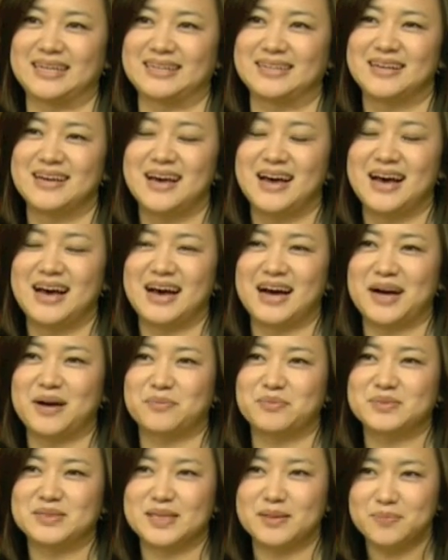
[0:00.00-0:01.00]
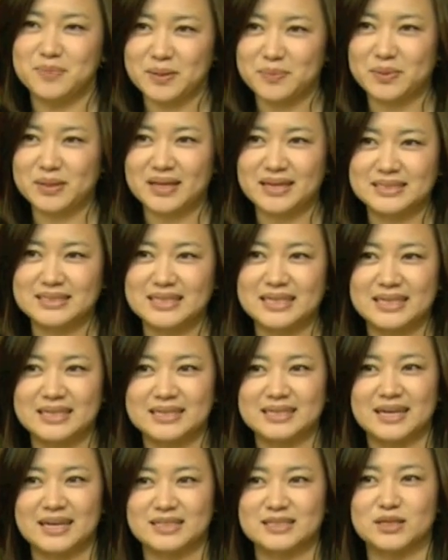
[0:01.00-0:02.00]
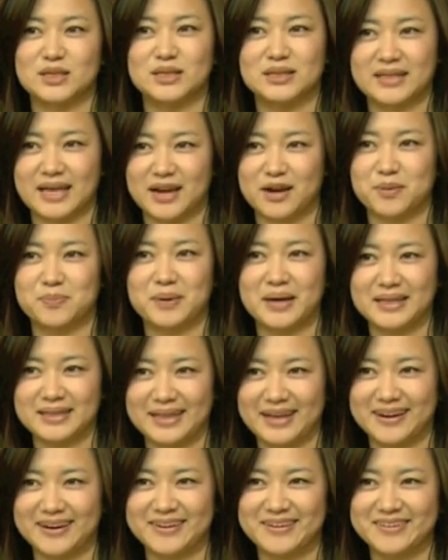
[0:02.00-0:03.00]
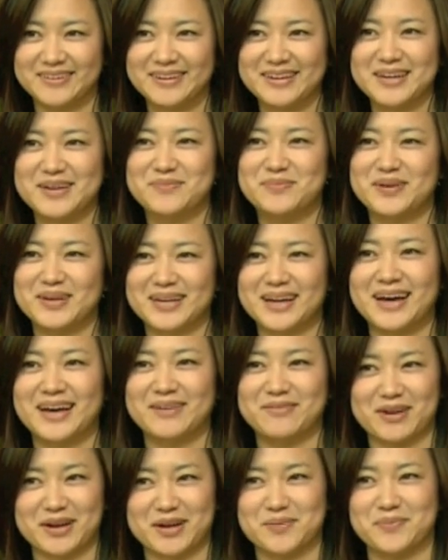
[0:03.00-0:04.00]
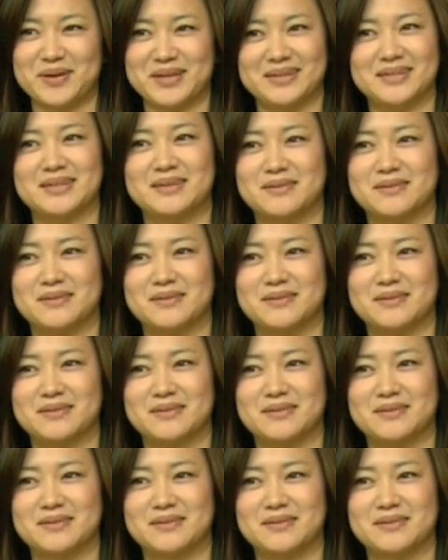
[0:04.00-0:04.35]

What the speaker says: it. Some people like to eat it actually layer by layer, but I recommend